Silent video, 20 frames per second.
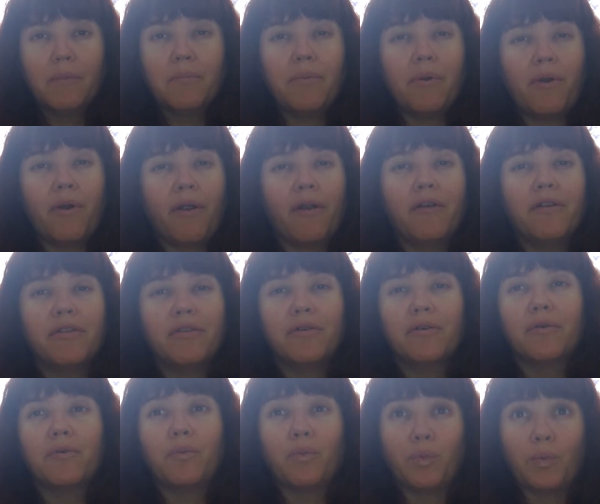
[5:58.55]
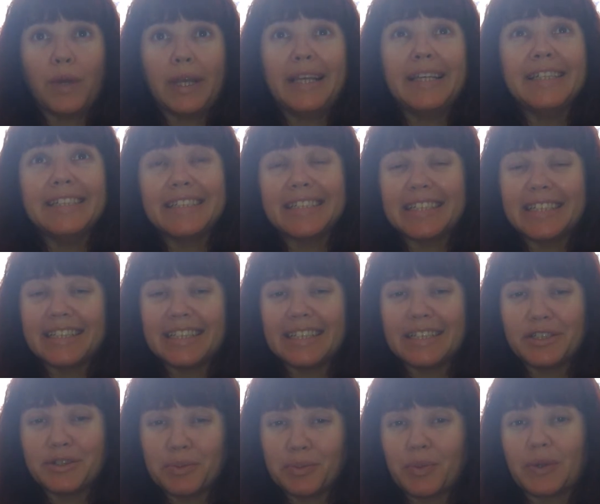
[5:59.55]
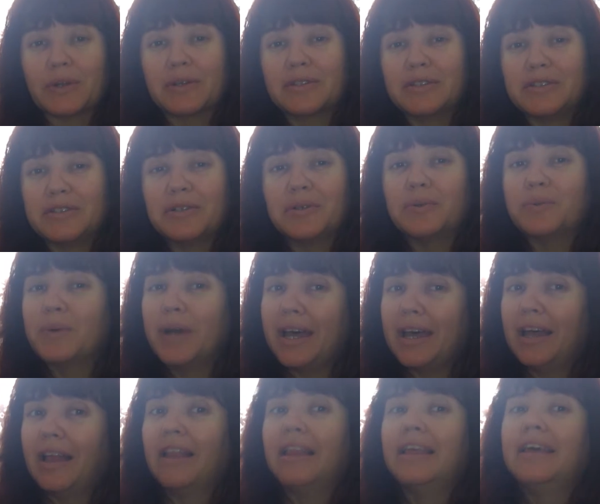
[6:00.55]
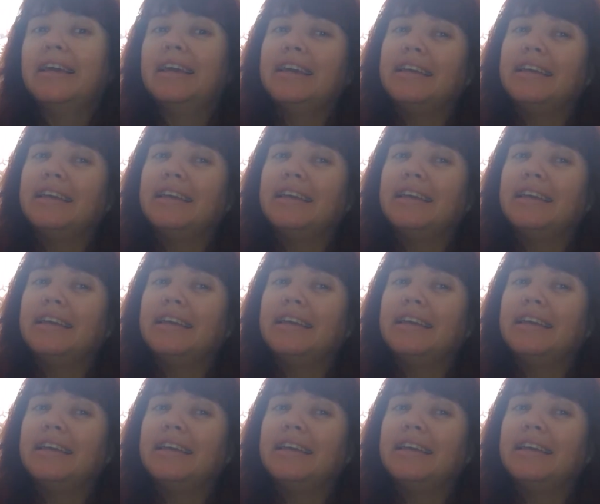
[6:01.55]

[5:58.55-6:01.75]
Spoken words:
Part of the reason this works so well